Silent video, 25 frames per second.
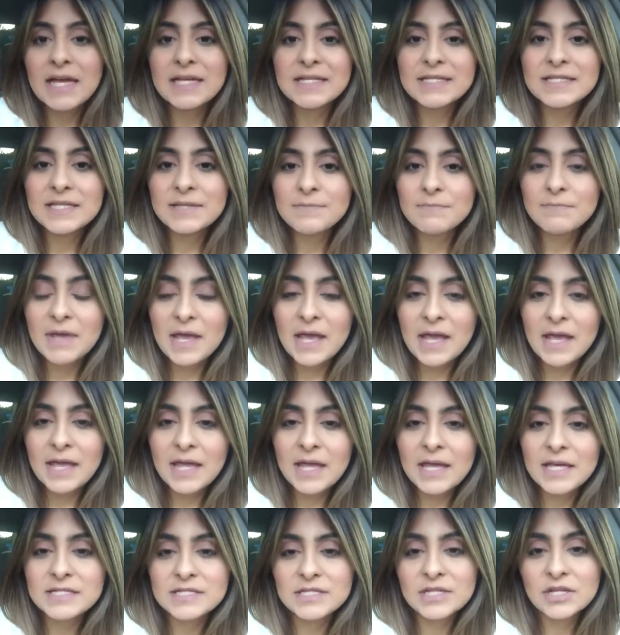
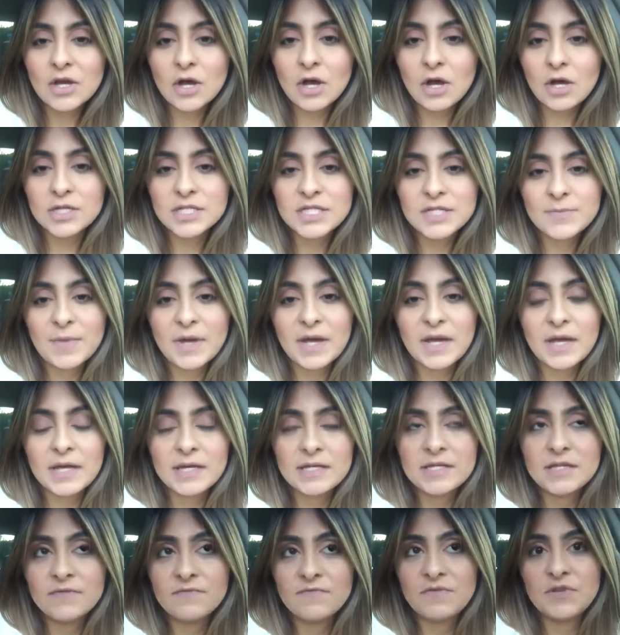SMA is caused by
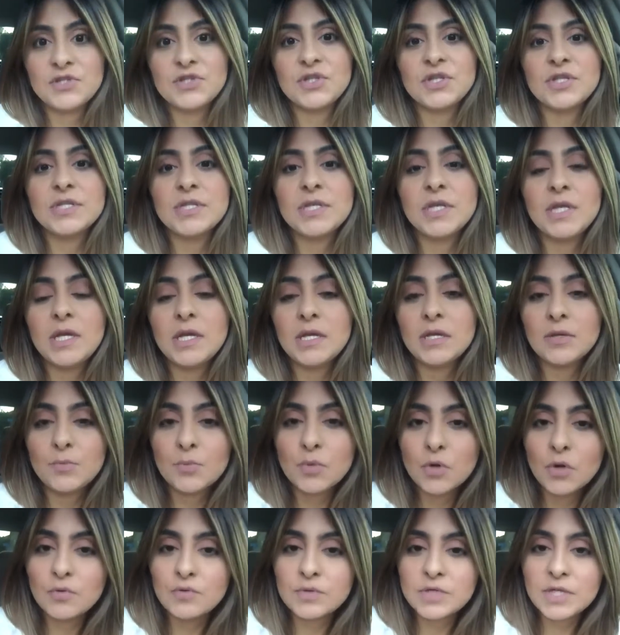a deficiency in a
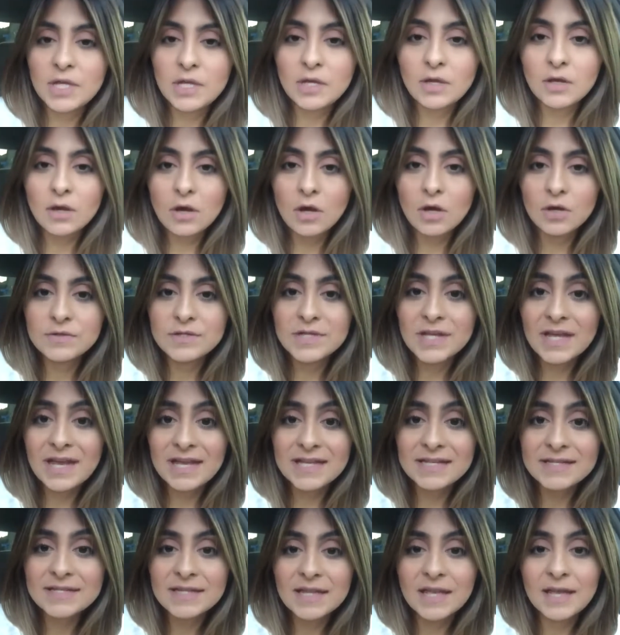protein called
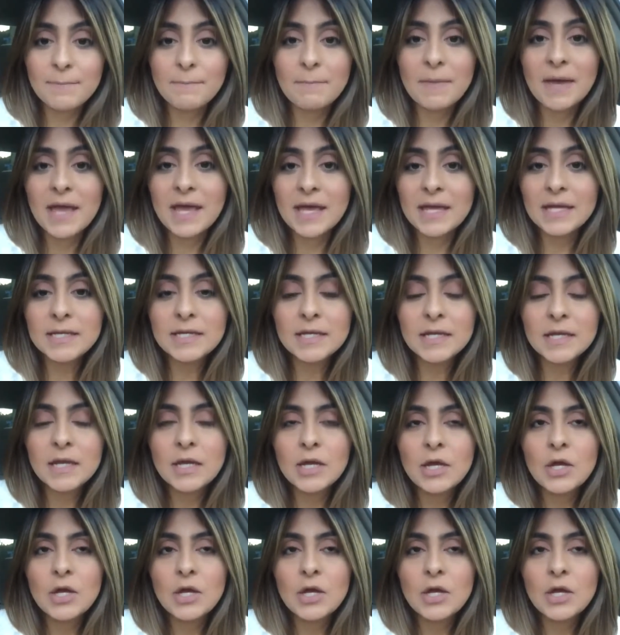SMN,